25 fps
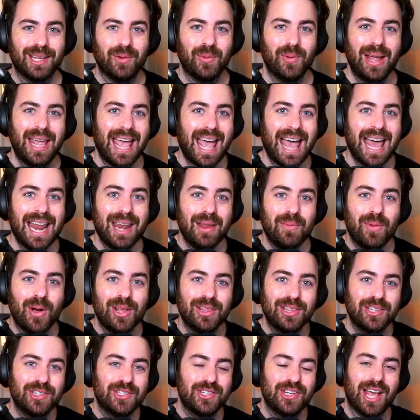We had him on
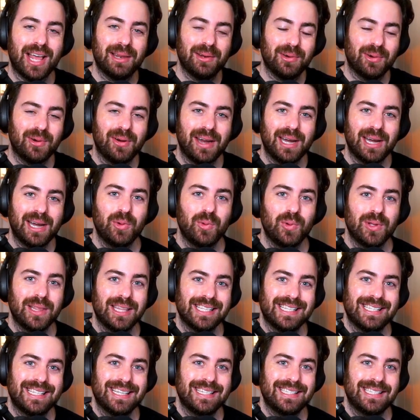the channel already with the
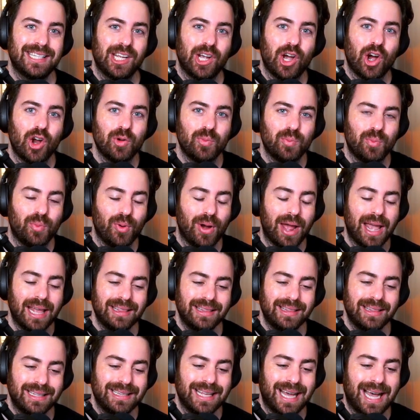60 card
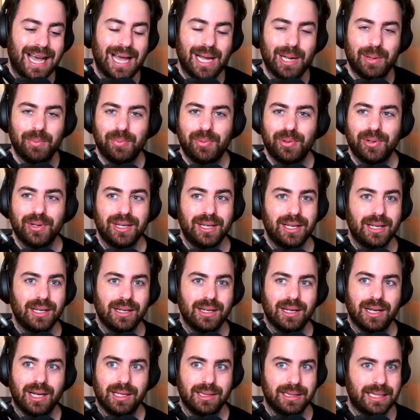branded hype
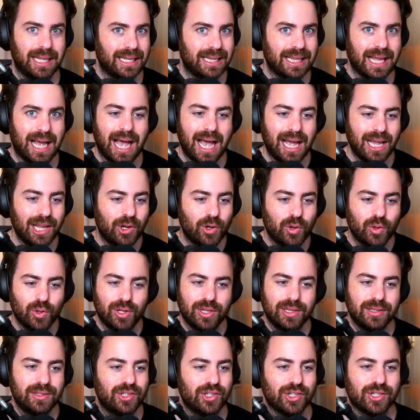that I
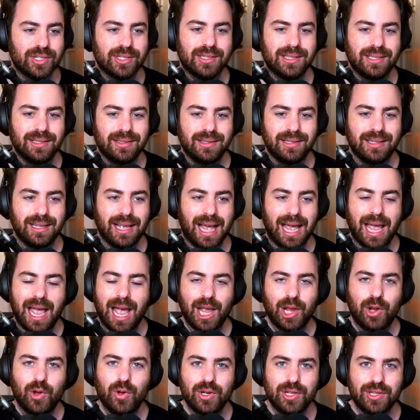couldn't
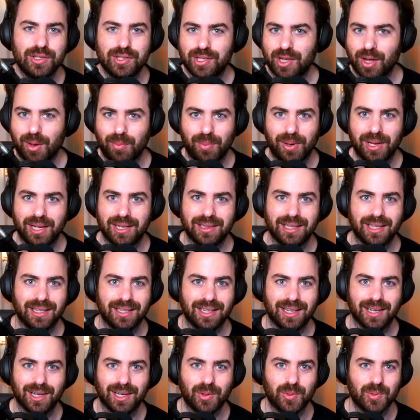stop playing that
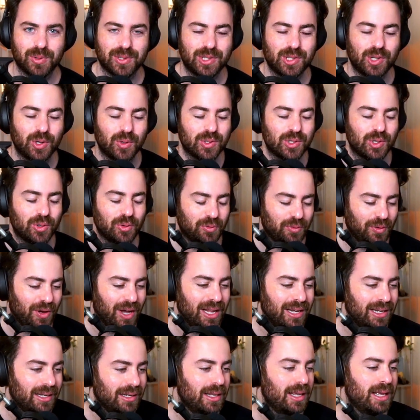deck. It was so
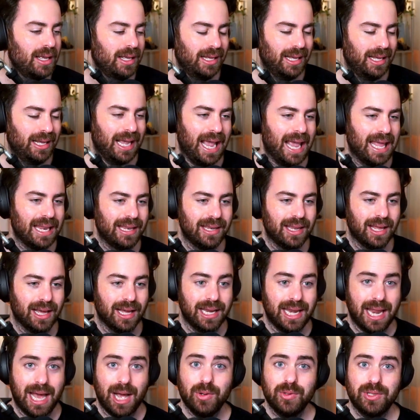fun. And
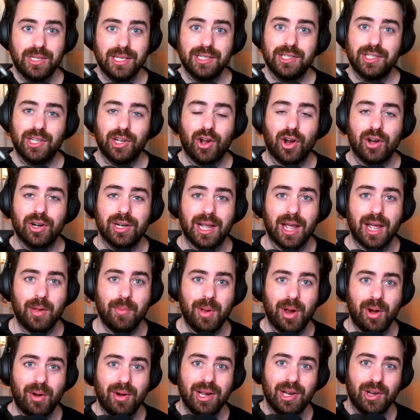now 60 card
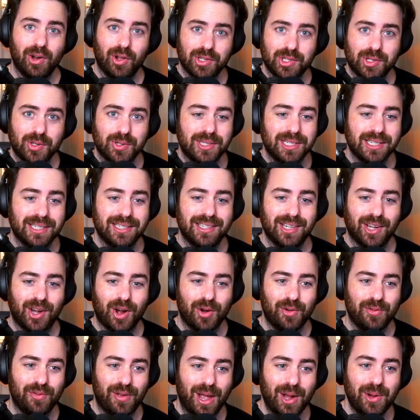Chimera and also 60
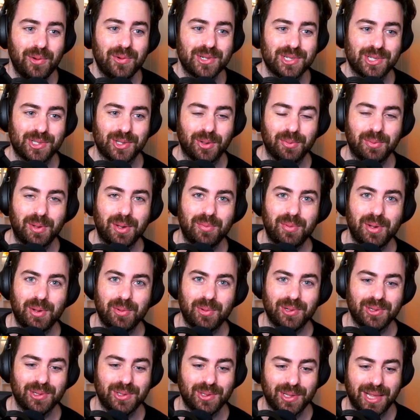card Vanquish Soul. Maybe
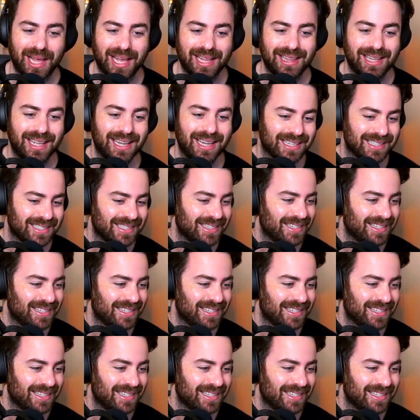we'll do that next.